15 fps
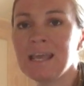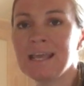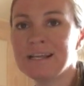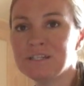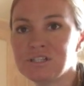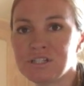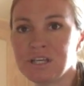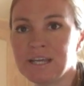
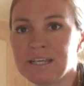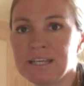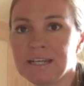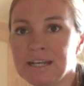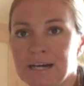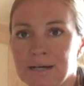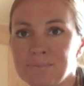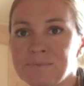and shake
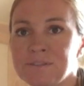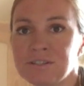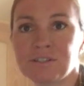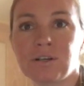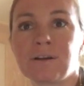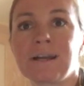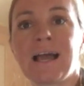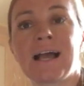it up to
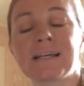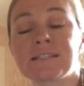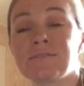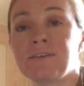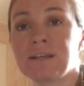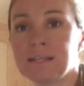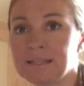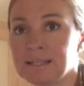start
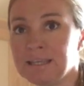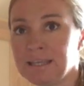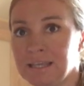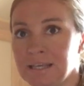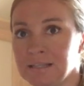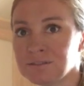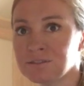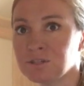activating the heat.